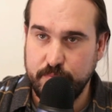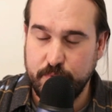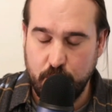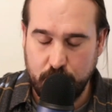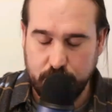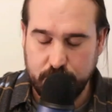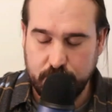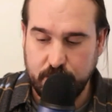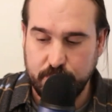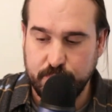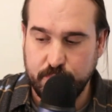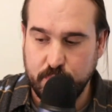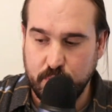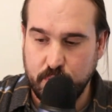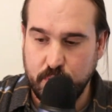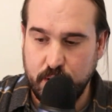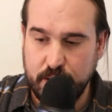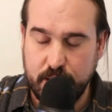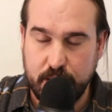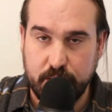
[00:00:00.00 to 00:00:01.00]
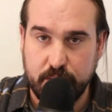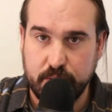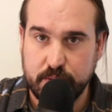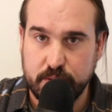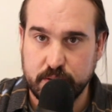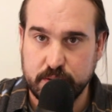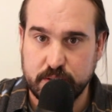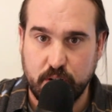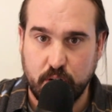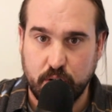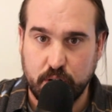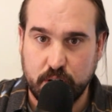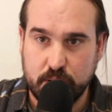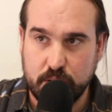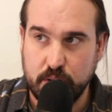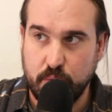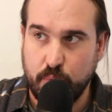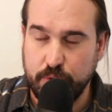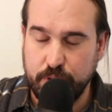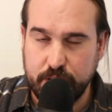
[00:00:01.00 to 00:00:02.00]
Very thankful. And then just
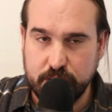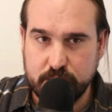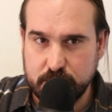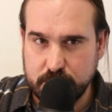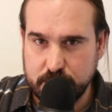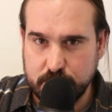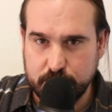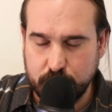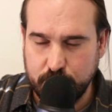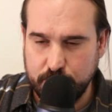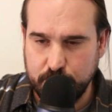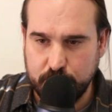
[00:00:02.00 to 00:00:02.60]
the relationships